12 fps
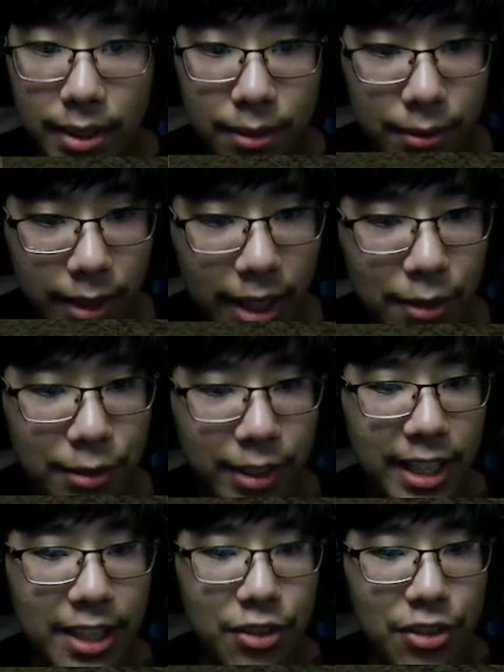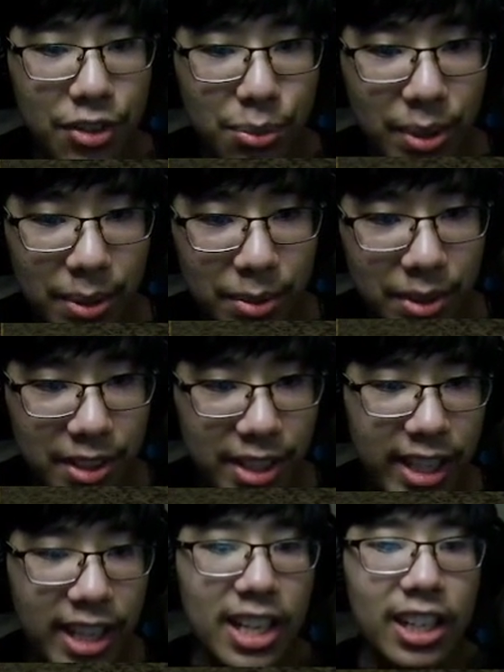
Now for the engines, what I was gonna say.